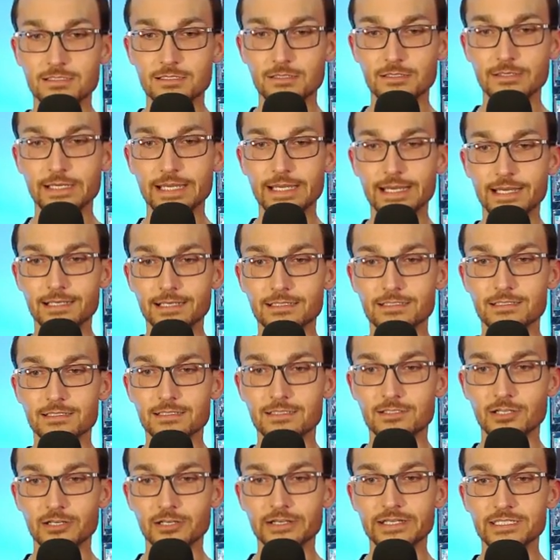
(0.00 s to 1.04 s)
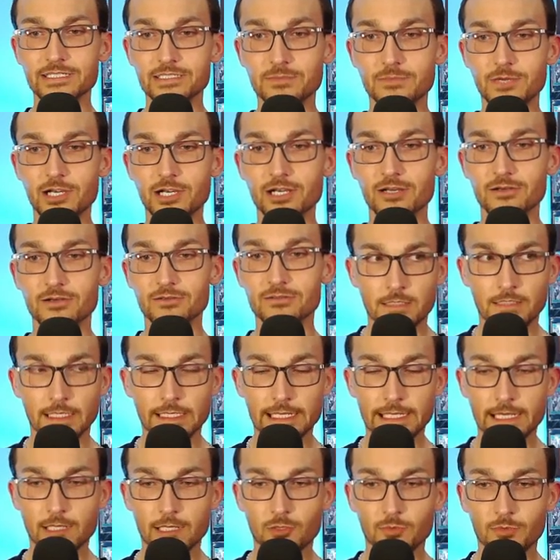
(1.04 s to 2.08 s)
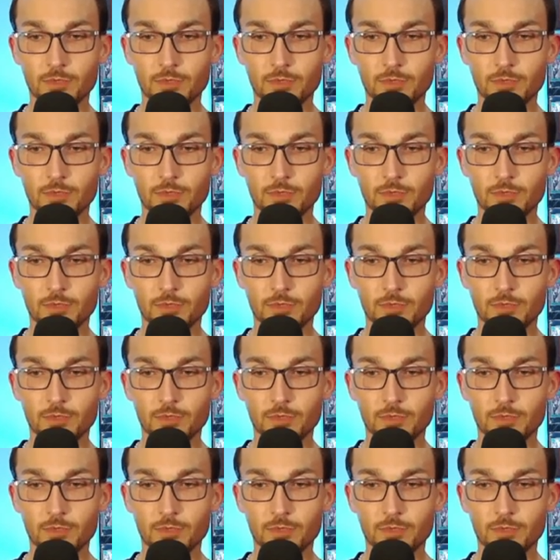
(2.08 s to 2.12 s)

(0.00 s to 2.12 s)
So yeah, starting tomorrow, and hell,